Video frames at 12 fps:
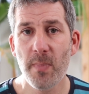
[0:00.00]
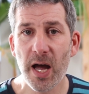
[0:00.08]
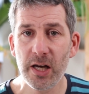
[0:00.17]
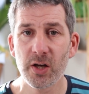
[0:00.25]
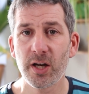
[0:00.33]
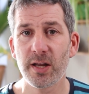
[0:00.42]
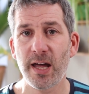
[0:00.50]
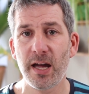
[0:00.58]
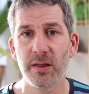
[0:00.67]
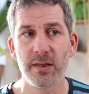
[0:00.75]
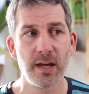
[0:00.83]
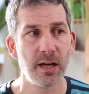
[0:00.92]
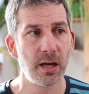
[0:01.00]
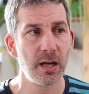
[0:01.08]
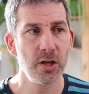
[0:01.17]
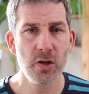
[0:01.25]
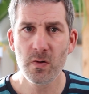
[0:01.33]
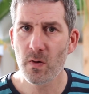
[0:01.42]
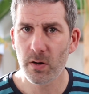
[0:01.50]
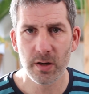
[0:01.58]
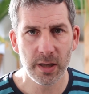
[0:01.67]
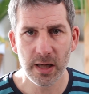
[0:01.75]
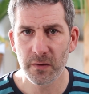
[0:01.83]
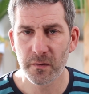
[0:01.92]
you might look at that and think, you
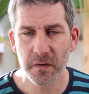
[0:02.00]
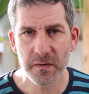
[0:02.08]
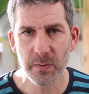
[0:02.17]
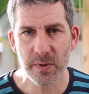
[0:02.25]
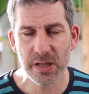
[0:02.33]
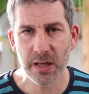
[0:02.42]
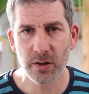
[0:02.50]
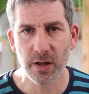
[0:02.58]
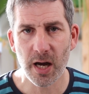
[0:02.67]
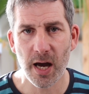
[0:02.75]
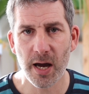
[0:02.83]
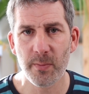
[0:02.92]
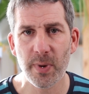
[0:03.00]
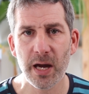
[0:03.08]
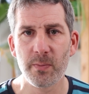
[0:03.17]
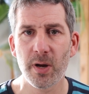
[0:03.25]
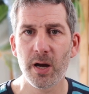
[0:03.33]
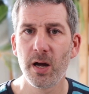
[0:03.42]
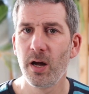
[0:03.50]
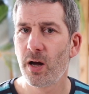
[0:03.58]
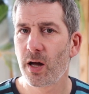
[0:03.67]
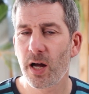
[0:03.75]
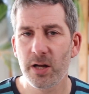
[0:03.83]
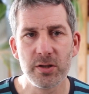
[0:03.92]
only need 15% on a higher paper.
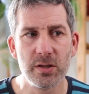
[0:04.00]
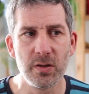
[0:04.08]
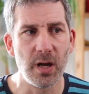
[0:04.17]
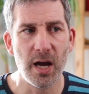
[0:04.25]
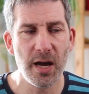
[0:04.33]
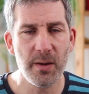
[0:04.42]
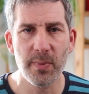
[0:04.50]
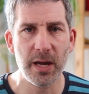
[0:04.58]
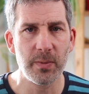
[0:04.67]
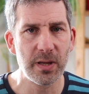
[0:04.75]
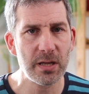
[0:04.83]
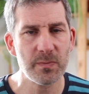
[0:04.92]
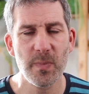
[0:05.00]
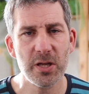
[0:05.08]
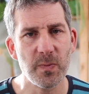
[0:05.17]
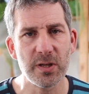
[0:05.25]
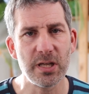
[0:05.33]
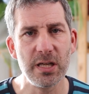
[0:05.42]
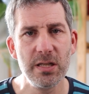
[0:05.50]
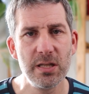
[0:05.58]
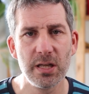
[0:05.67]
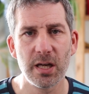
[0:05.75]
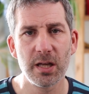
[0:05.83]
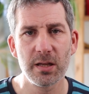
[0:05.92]
I'll just do the higher paper. That's much, much
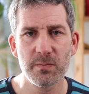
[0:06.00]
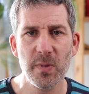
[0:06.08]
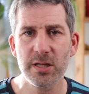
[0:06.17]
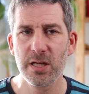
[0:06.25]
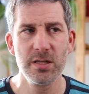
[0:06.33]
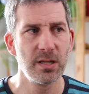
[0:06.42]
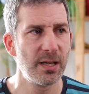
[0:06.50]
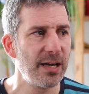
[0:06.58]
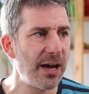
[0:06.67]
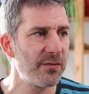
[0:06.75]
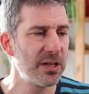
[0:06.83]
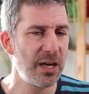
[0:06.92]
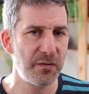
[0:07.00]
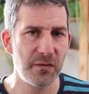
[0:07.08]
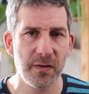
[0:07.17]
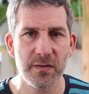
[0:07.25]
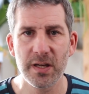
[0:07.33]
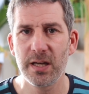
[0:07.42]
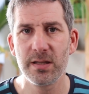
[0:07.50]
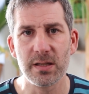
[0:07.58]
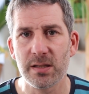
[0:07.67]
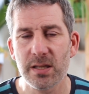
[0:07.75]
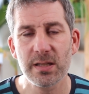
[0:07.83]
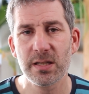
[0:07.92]
easier than having to get 50
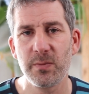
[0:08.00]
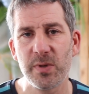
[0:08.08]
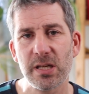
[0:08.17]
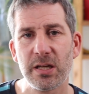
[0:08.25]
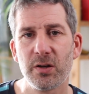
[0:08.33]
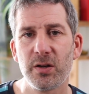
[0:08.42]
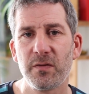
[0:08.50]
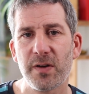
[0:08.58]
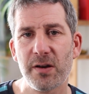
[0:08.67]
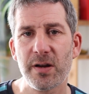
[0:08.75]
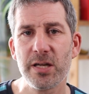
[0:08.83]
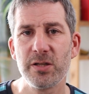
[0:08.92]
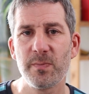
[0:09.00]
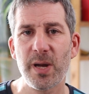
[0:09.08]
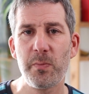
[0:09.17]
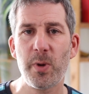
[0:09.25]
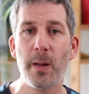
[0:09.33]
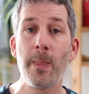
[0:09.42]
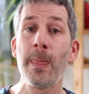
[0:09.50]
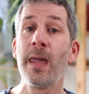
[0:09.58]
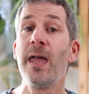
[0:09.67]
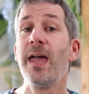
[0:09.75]
to 60% on the foundation paper.